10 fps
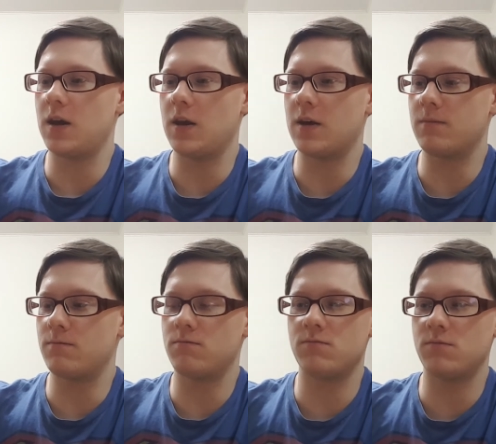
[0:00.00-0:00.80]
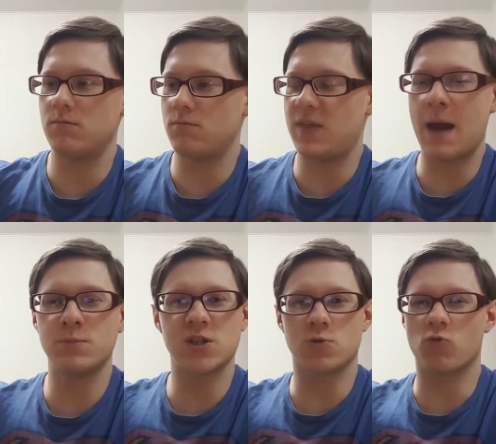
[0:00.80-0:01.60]
and, and them
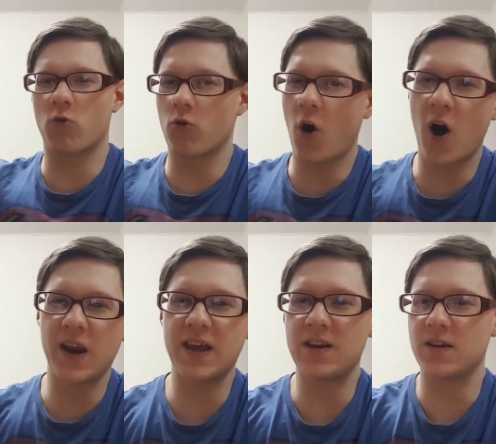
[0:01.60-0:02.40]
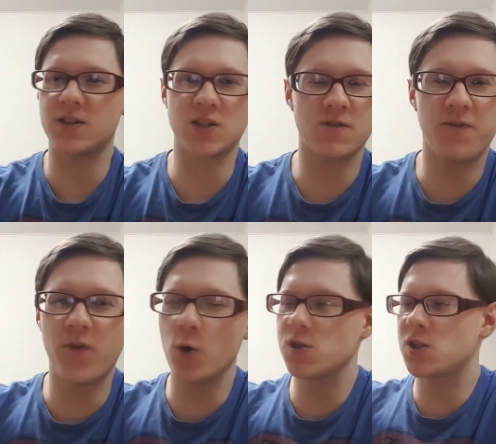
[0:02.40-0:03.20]
just running, just
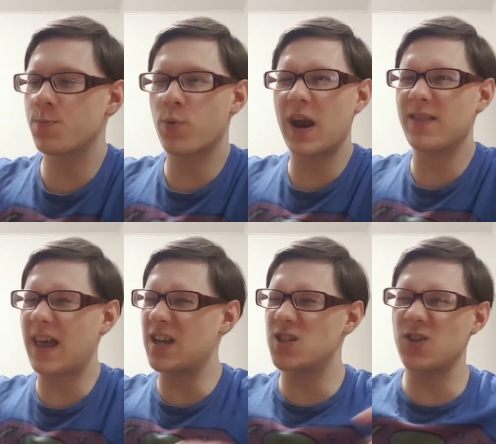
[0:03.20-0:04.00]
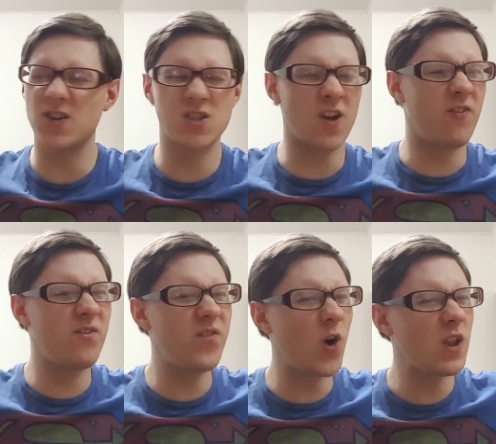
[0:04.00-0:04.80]
full sprint, like such the
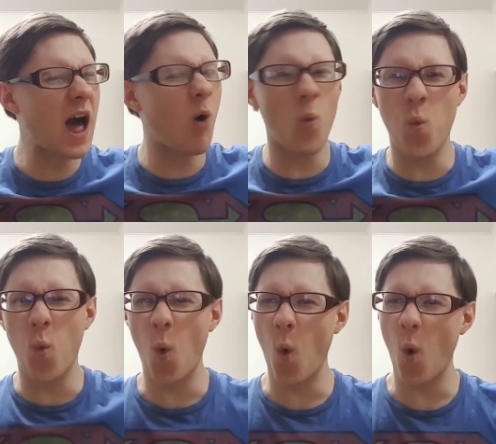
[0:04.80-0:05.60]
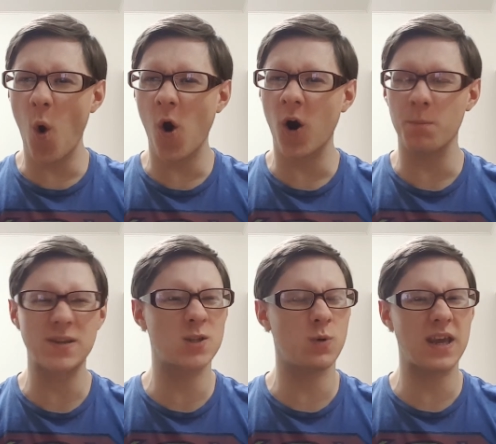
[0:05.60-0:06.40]
full out war
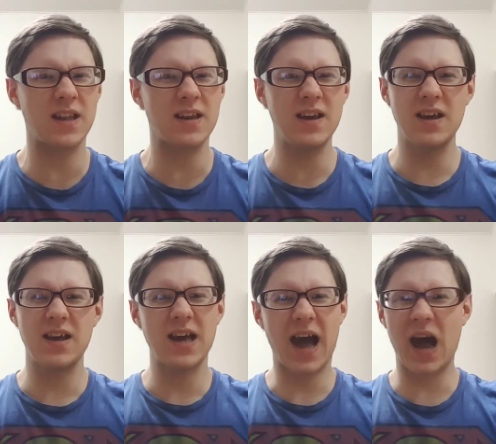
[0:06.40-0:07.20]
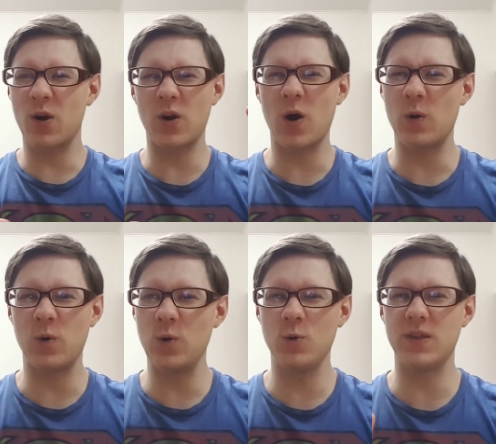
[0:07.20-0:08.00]
between, I don't know
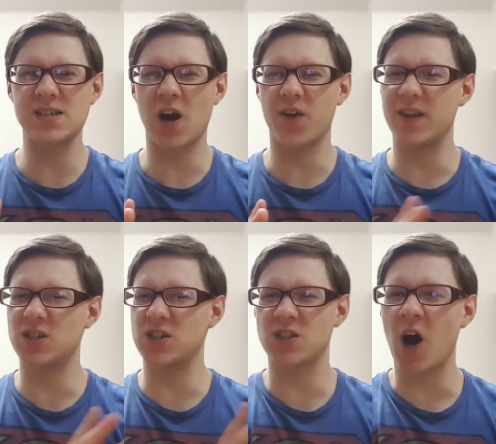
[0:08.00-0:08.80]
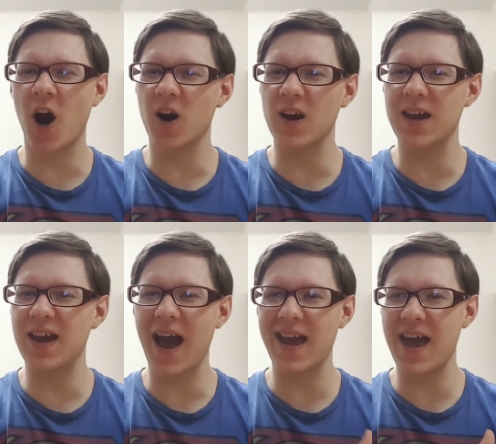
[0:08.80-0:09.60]
who these are, the
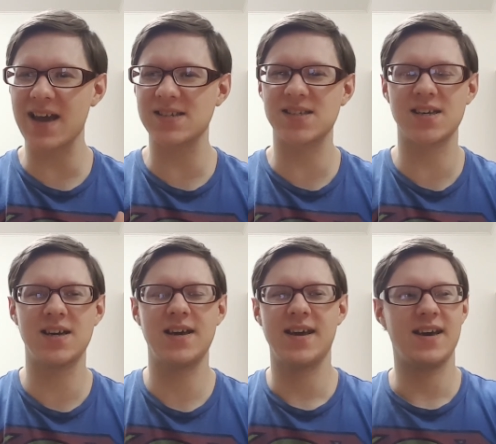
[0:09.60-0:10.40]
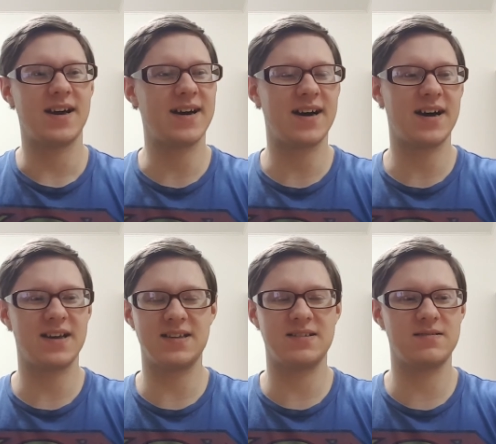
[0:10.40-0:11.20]
Chitauri, I guess. Uh,